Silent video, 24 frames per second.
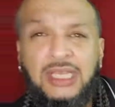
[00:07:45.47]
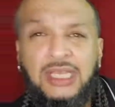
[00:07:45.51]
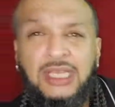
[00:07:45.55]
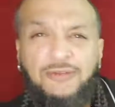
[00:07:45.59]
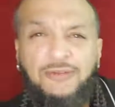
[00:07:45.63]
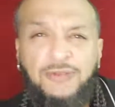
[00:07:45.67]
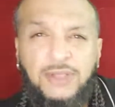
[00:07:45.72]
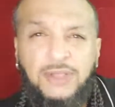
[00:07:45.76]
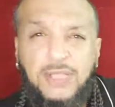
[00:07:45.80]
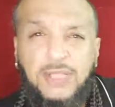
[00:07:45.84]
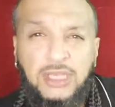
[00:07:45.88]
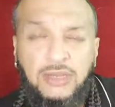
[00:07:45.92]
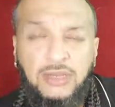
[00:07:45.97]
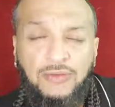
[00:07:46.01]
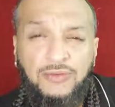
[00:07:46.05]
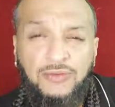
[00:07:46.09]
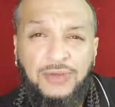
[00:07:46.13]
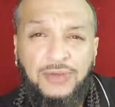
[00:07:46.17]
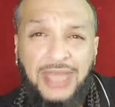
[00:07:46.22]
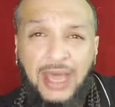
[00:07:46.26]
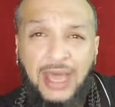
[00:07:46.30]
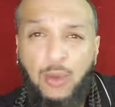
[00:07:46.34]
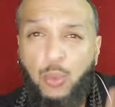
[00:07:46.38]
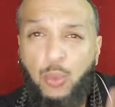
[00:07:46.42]
feeling of
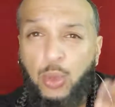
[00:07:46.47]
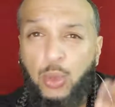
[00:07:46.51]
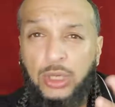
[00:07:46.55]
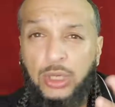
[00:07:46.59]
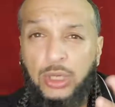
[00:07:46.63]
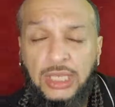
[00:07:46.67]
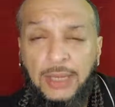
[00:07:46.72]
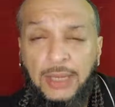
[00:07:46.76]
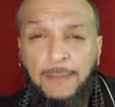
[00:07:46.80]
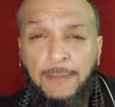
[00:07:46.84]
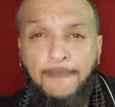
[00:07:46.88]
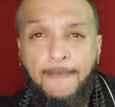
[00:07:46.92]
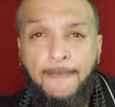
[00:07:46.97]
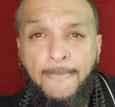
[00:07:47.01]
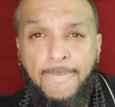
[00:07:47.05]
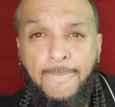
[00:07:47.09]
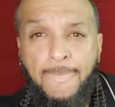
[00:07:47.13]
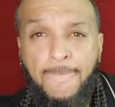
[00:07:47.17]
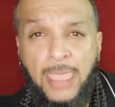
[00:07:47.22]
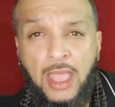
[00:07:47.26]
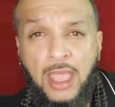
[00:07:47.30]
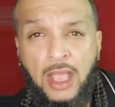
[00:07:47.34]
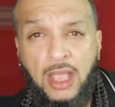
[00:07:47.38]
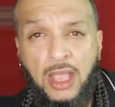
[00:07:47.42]
not working,
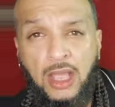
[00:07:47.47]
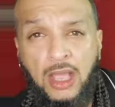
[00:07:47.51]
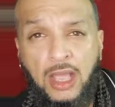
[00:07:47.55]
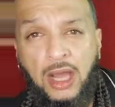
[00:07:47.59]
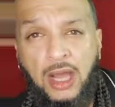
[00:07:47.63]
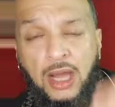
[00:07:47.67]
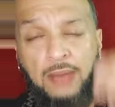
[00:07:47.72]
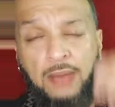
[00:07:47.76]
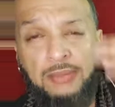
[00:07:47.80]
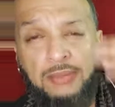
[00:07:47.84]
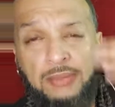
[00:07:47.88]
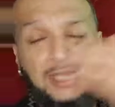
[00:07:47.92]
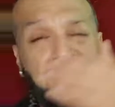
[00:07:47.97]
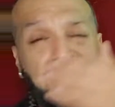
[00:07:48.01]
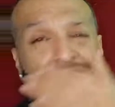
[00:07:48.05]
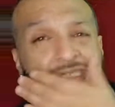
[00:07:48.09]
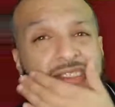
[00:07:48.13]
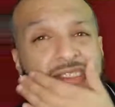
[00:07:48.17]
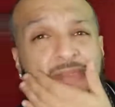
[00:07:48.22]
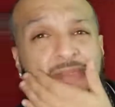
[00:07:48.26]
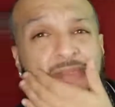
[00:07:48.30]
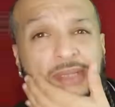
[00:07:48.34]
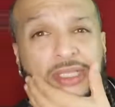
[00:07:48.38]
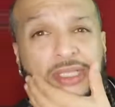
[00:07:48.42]
the
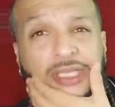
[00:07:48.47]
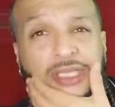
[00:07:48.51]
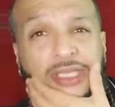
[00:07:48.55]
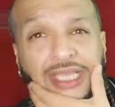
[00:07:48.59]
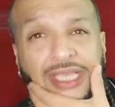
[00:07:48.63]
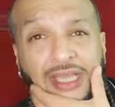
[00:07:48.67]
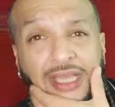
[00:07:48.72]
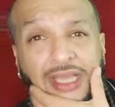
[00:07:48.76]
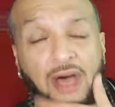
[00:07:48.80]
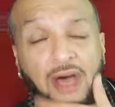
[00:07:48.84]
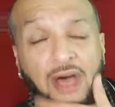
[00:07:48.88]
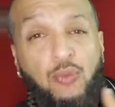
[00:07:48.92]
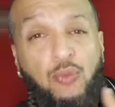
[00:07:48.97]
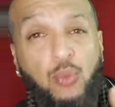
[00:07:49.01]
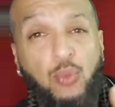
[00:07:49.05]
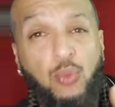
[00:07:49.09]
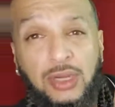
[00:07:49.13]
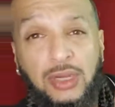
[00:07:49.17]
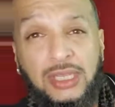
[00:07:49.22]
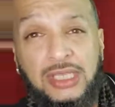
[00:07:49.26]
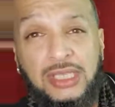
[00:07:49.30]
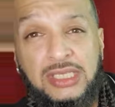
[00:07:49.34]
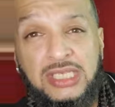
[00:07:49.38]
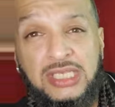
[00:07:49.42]
instability of work
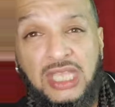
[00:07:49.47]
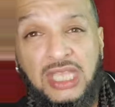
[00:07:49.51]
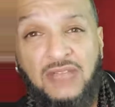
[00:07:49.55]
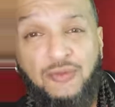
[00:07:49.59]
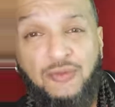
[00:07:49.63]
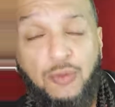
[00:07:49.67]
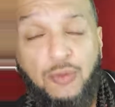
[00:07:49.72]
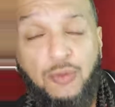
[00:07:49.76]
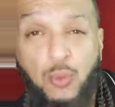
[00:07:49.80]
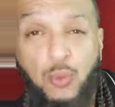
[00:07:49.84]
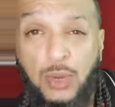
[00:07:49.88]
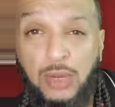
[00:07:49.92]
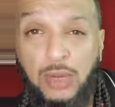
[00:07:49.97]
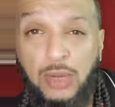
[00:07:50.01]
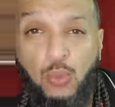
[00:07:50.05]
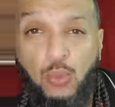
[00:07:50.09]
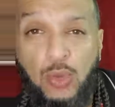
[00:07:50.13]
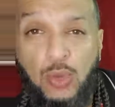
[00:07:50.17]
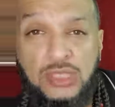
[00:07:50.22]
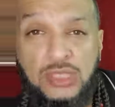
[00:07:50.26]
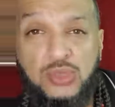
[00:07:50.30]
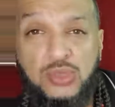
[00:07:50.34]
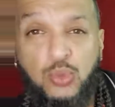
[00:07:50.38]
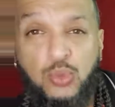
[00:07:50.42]
itself or what
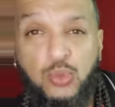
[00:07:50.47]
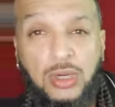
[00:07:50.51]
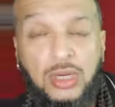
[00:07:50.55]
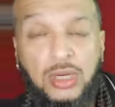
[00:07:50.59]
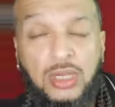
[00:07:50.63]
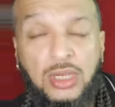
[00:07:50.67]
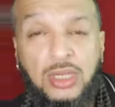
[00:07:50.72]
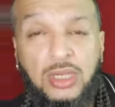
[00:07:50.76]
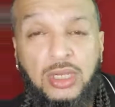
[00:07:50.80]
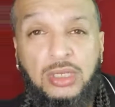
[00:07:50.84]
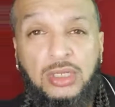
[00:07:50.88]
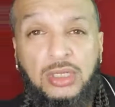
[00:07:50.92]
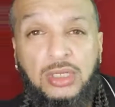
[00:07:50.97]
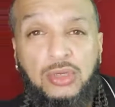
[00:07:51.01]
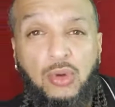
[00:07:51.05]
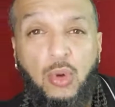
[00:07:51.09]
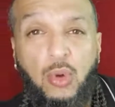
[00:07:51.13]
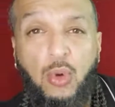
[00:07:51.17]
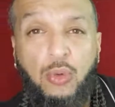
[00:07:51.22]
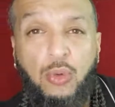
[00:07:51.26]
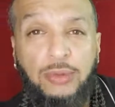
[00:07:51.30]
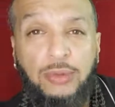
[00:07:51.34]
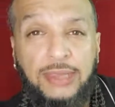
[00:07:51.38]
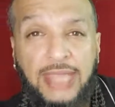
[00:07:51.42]
was work, your
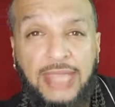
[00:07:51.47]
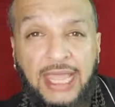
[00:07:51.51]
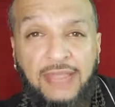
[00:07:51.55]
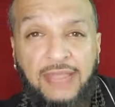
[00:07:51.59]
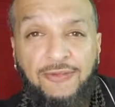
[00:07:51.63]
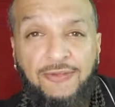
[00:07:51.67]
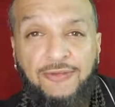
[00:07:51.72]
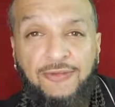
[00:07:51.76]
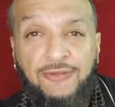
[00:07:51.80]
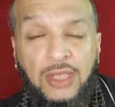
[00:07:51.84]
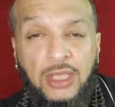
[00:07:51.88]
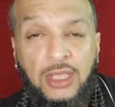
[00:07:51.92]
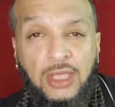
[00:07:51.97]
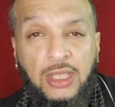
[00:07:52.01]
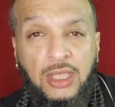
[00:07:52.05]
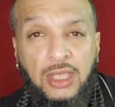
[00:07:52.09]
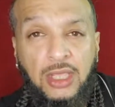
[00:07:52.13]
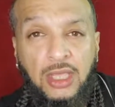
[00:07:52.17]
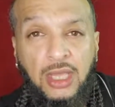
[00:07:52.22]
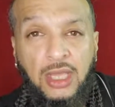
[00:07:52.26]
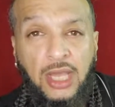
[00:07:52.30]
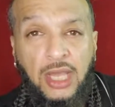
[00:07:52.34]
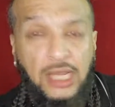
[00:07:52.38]
old life. I